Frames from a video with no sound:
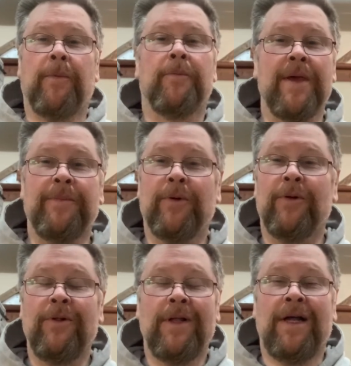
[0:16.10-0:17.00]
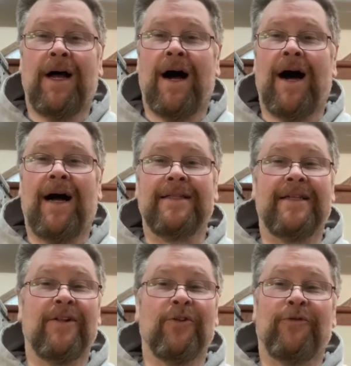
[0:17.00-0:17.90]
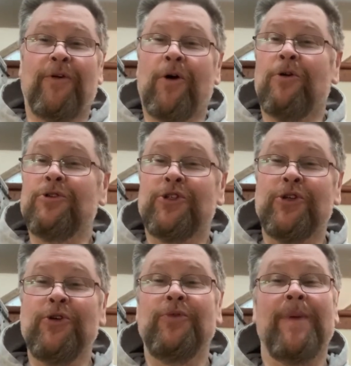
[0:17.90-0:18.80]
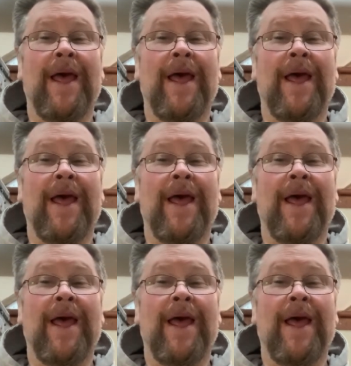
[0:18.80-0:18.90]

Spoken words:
people, did a little photo shoot.